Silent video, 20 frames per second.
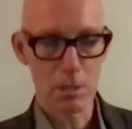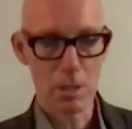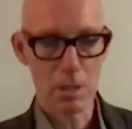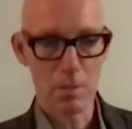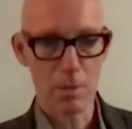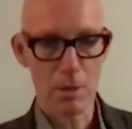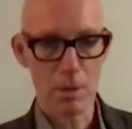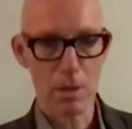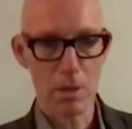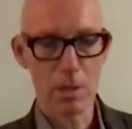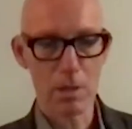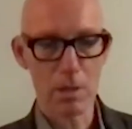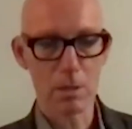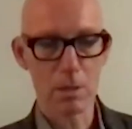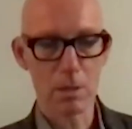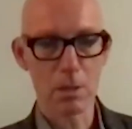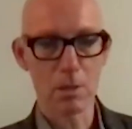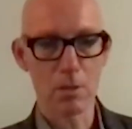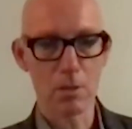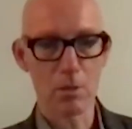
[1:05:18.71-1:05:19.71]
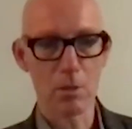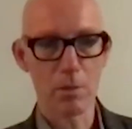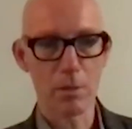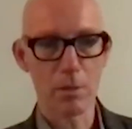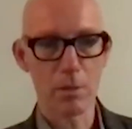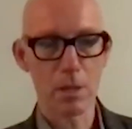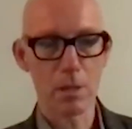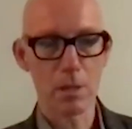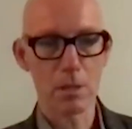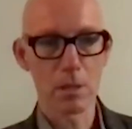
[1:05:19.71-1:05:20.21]
to the Americans and the
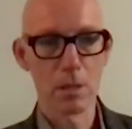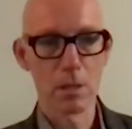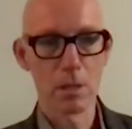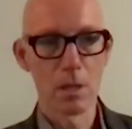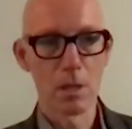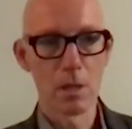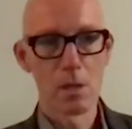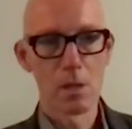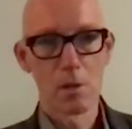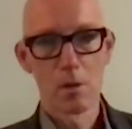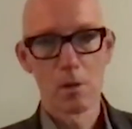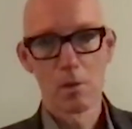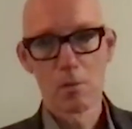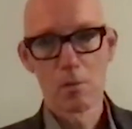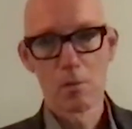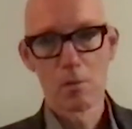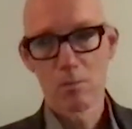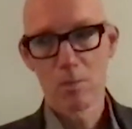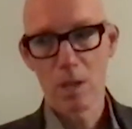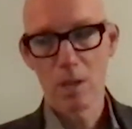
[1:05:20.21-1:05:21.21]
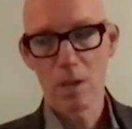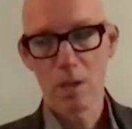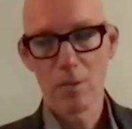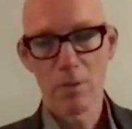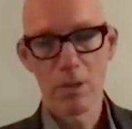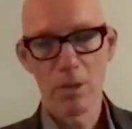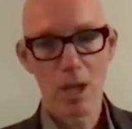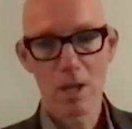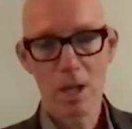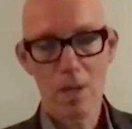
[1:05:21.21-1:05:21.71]
Europeans and
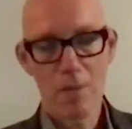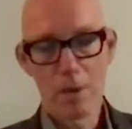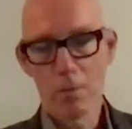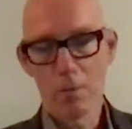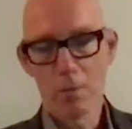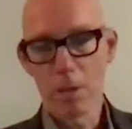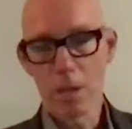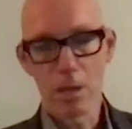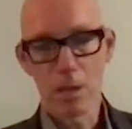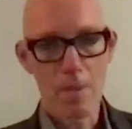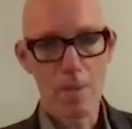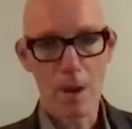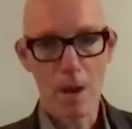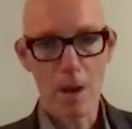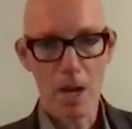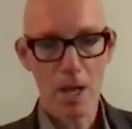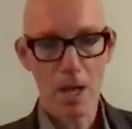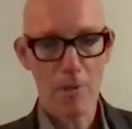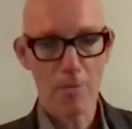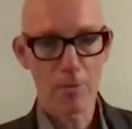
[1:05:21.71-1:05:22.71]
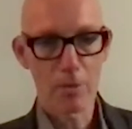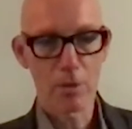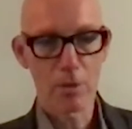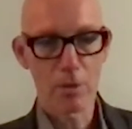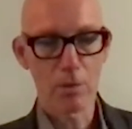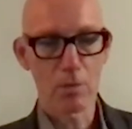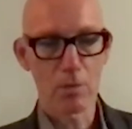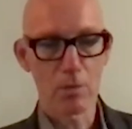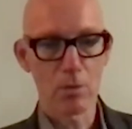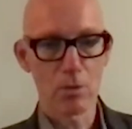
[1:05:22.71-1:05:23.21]
inevitably they might have
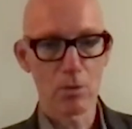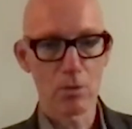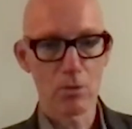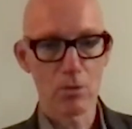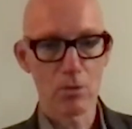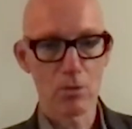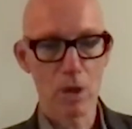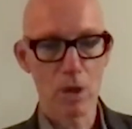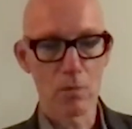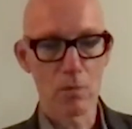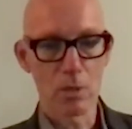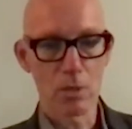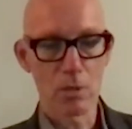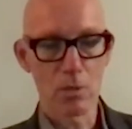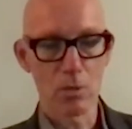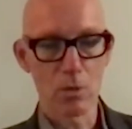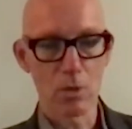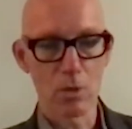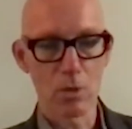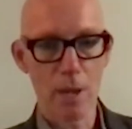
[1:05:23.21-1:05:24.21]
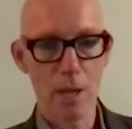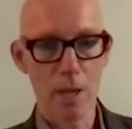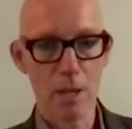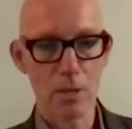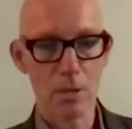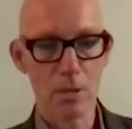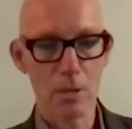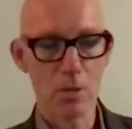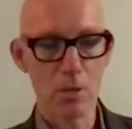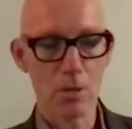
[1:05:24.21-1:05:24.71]
to try to install the
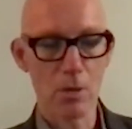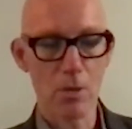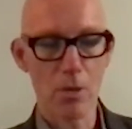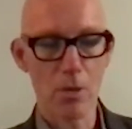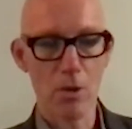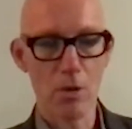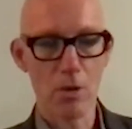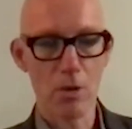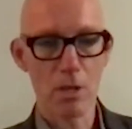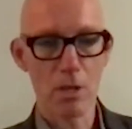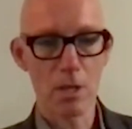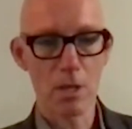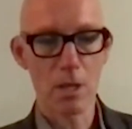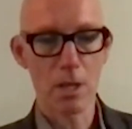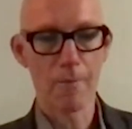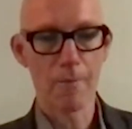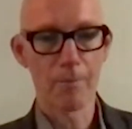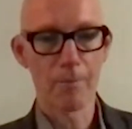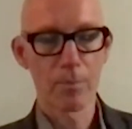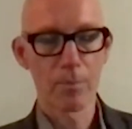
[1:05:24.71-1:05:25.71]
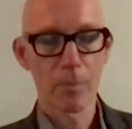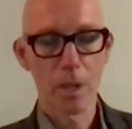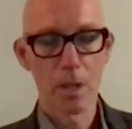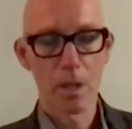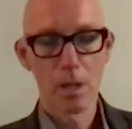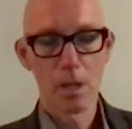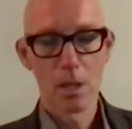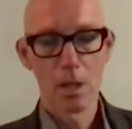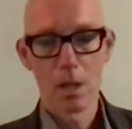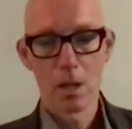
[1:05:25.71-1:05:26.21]
Palestinian Authority there.
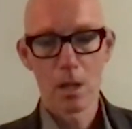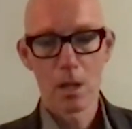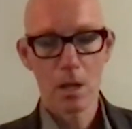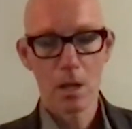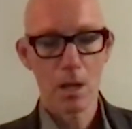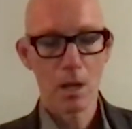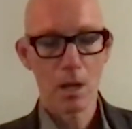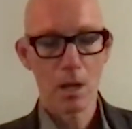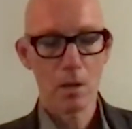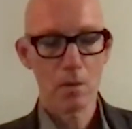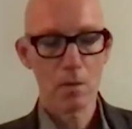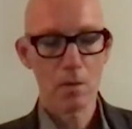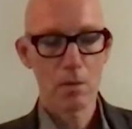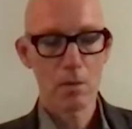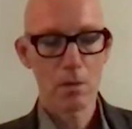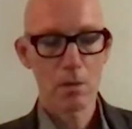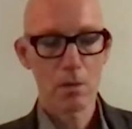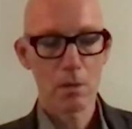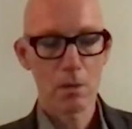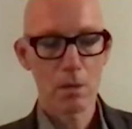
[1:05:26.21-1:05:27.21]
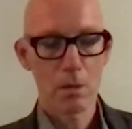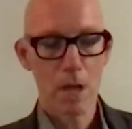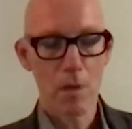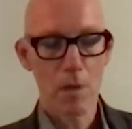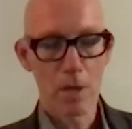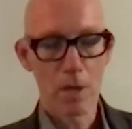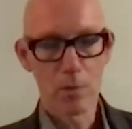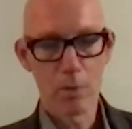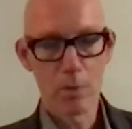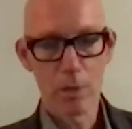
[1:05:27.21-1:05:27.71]
Uh,
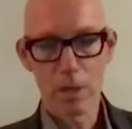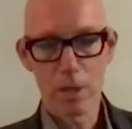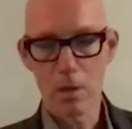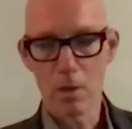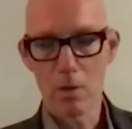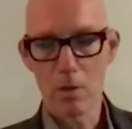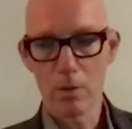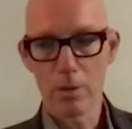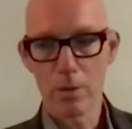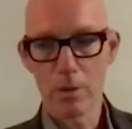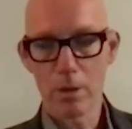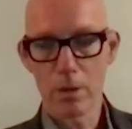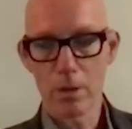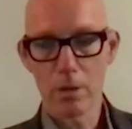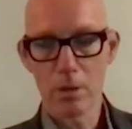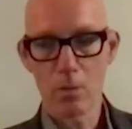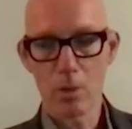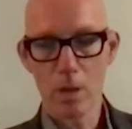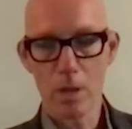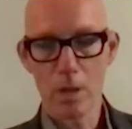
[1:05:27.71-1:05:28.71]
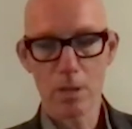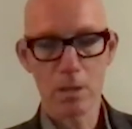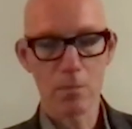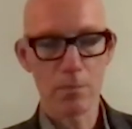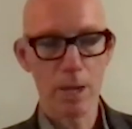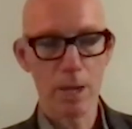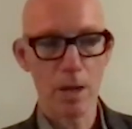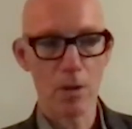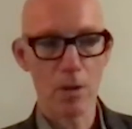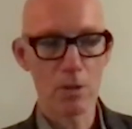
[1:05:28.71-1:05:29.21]
now, as we know, the, the
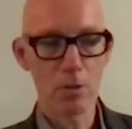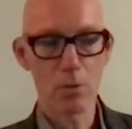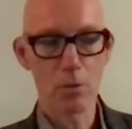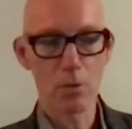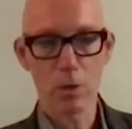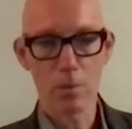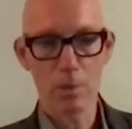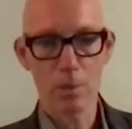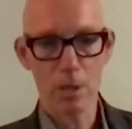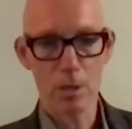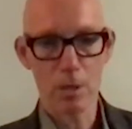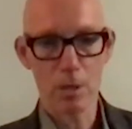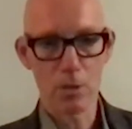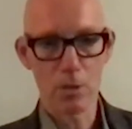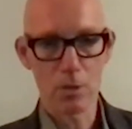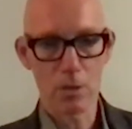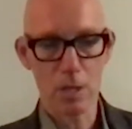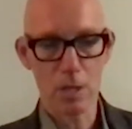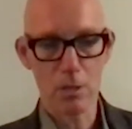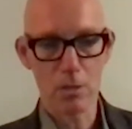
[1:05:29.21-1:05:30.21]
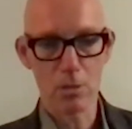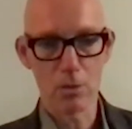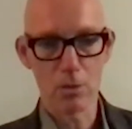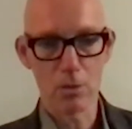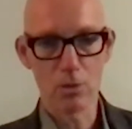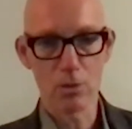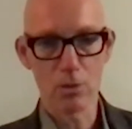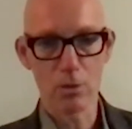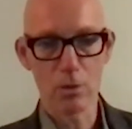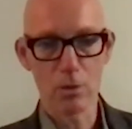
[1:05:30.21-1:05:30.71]
Western powers are talking about a two-state
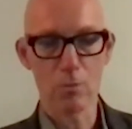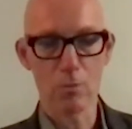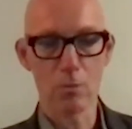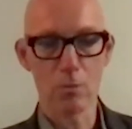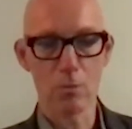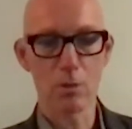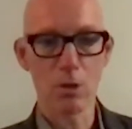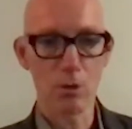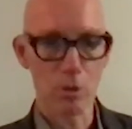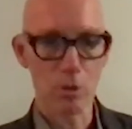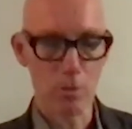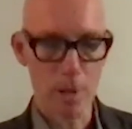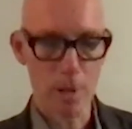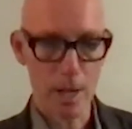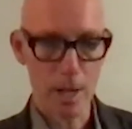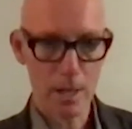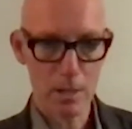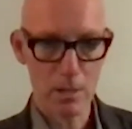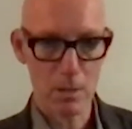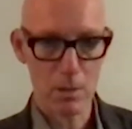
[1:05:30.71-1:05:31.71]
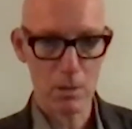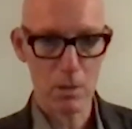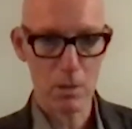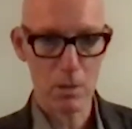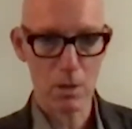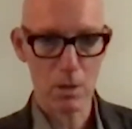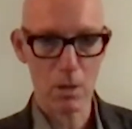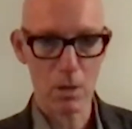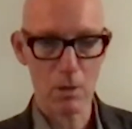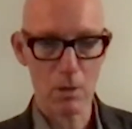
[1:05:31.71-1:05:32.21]
solution to circle back to our
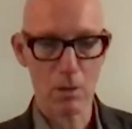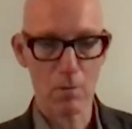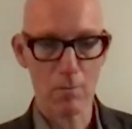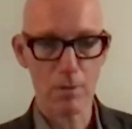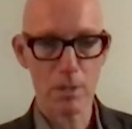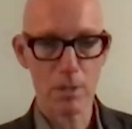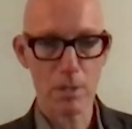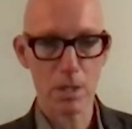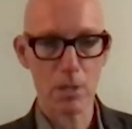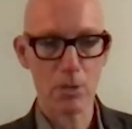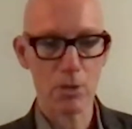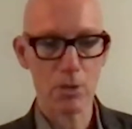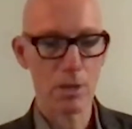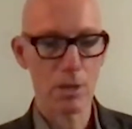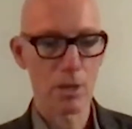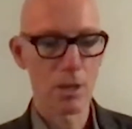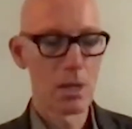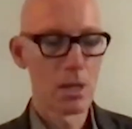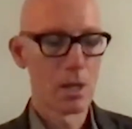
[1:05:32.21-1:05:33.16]
earlier conversation.